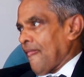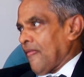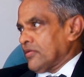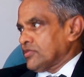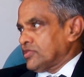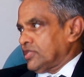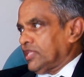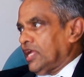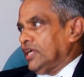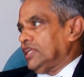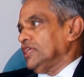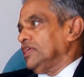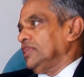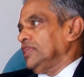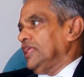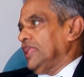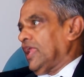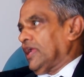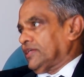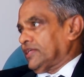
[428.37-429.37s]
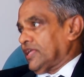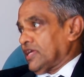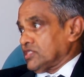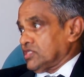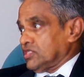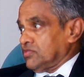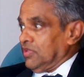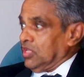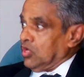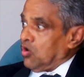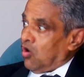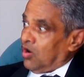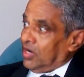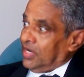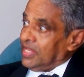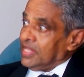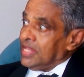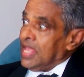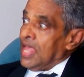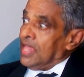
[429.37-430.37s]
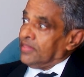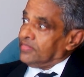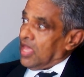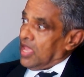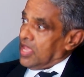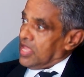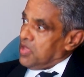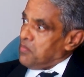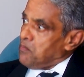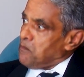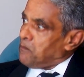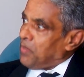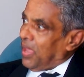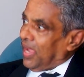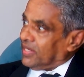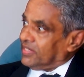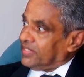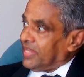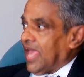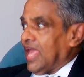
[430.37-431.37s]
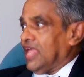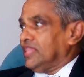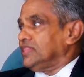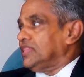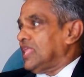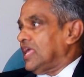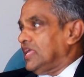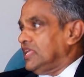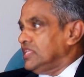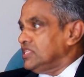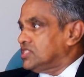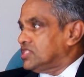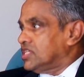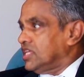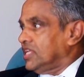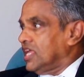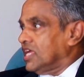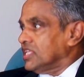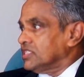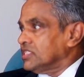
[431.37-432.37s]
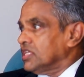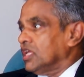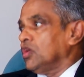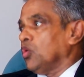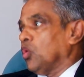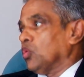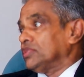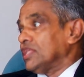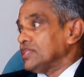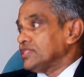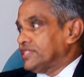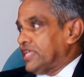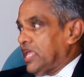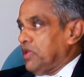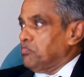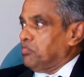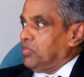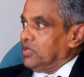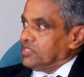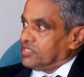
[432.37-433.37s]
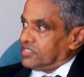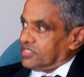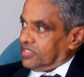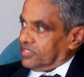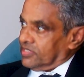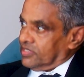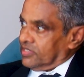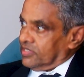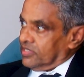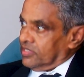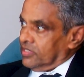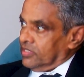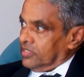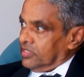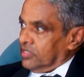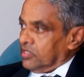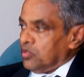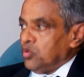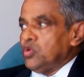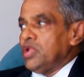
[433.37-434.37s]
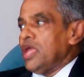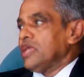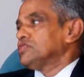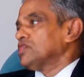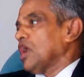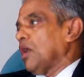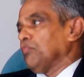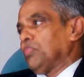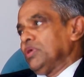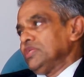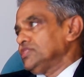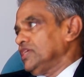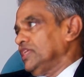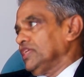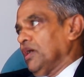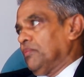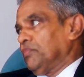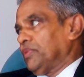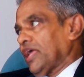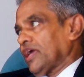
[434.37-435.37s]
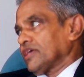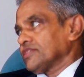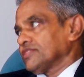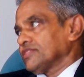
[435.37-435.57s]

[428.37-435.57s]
So that is direct tax. We call it the impact and the incidence on the same person. Good example is income tax.